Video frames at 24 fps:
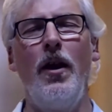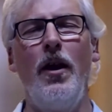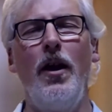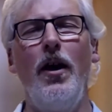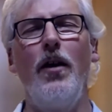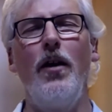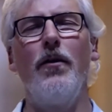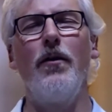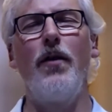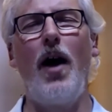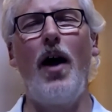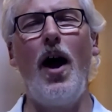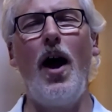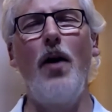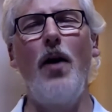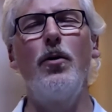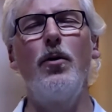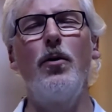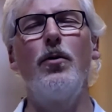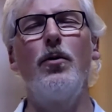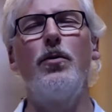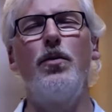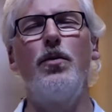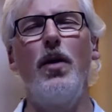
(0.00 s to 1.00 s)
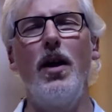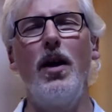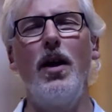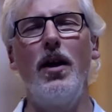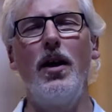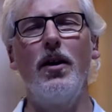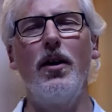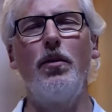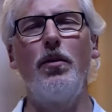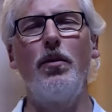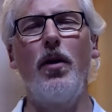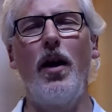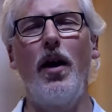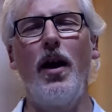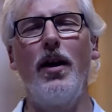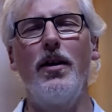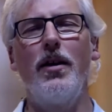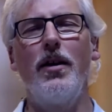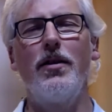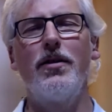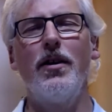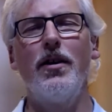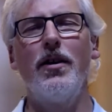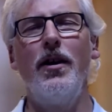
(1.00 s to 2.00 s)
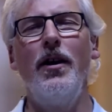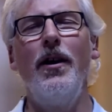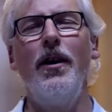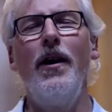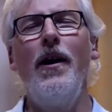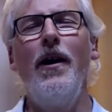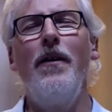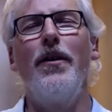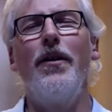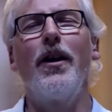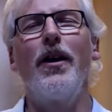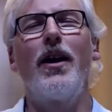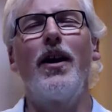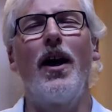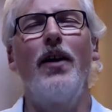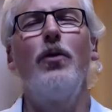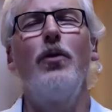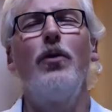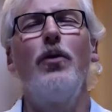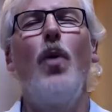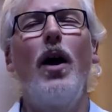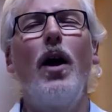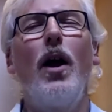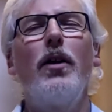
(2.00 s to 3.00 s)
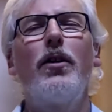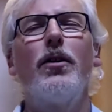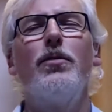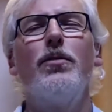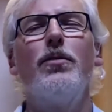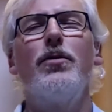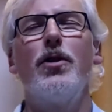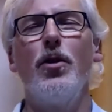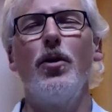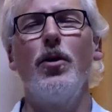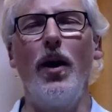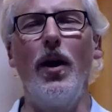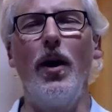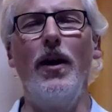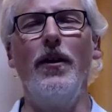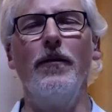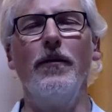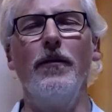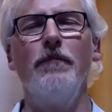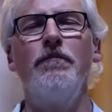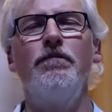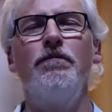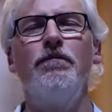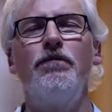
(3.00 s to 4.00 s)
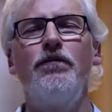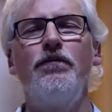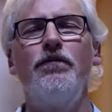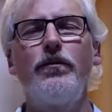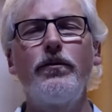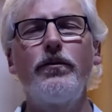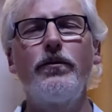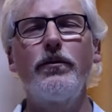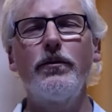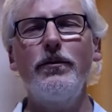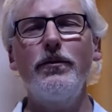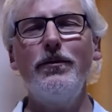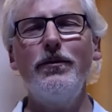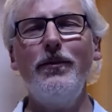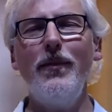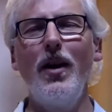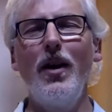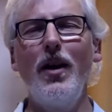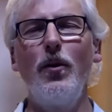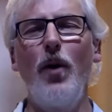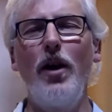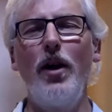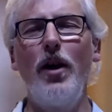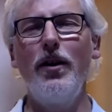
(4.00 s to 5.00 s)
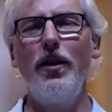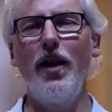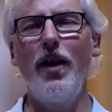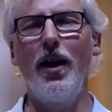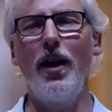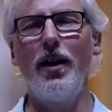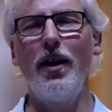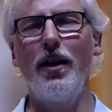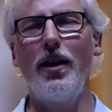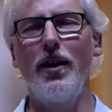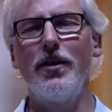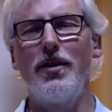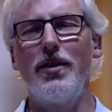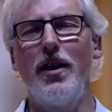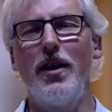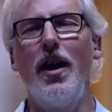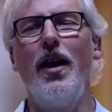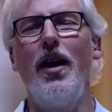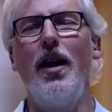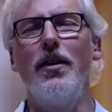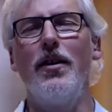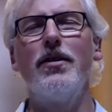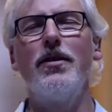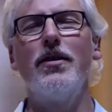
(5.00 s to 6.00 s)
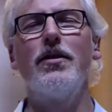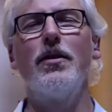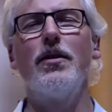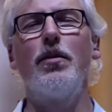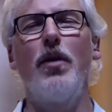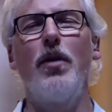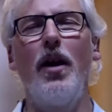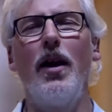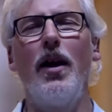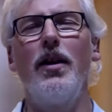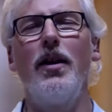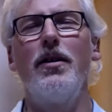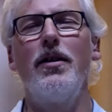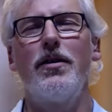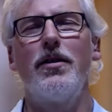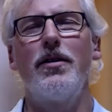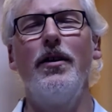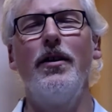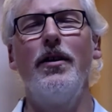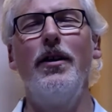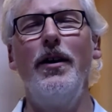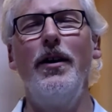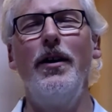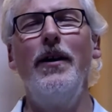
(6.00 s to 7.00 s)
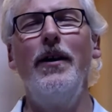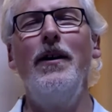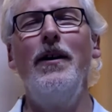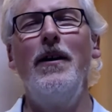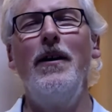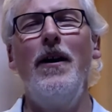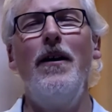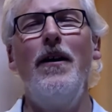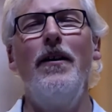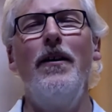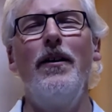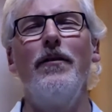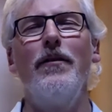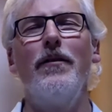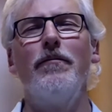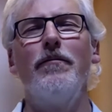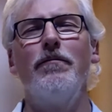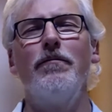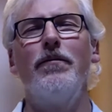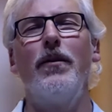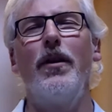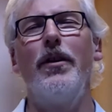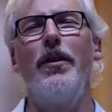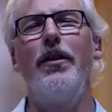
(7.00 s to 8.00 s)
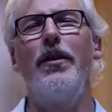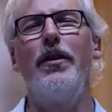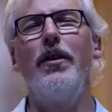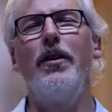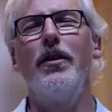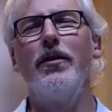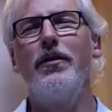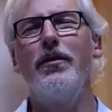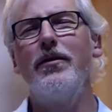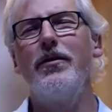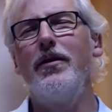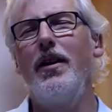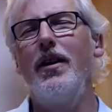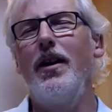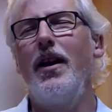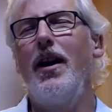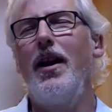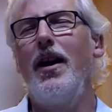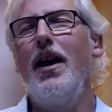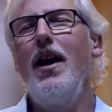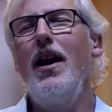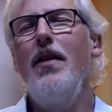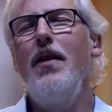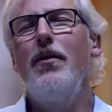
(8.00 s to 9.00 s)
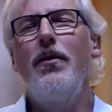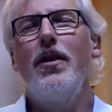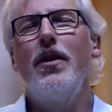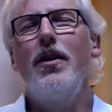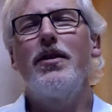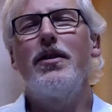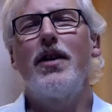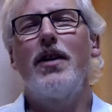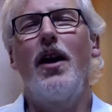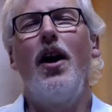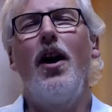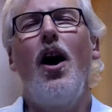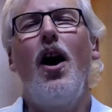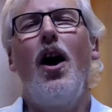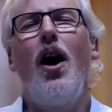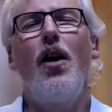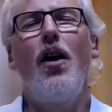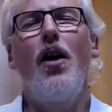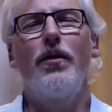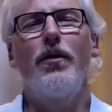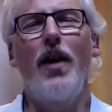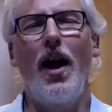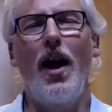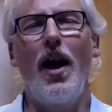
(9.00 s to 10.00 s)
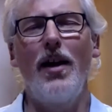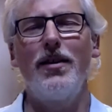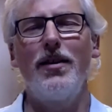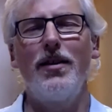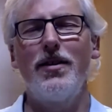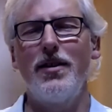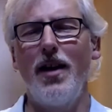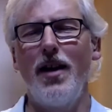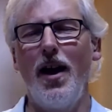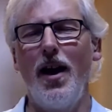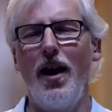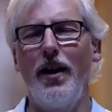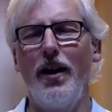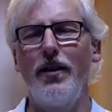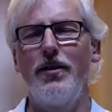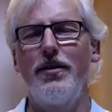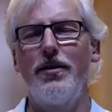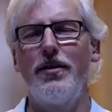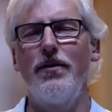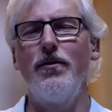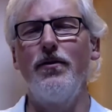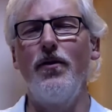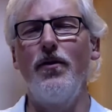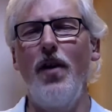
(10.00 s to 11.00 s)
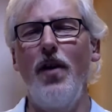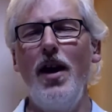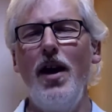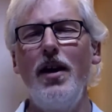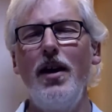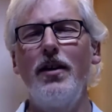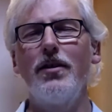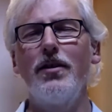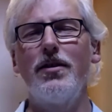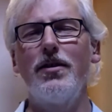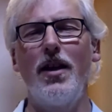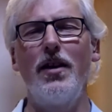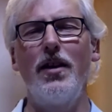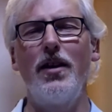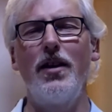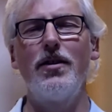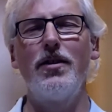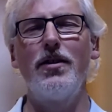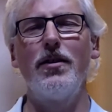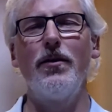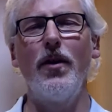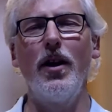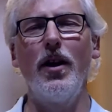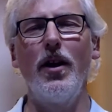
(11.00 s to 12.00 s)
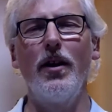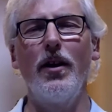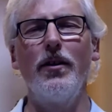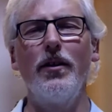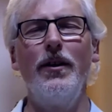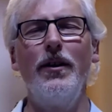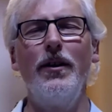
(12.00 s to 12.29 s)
of how it would be in a place that kind of welcomes you in. When you're there, you can see, yeah, this is a place that even if it's kind of half guessed at, vague sense of it,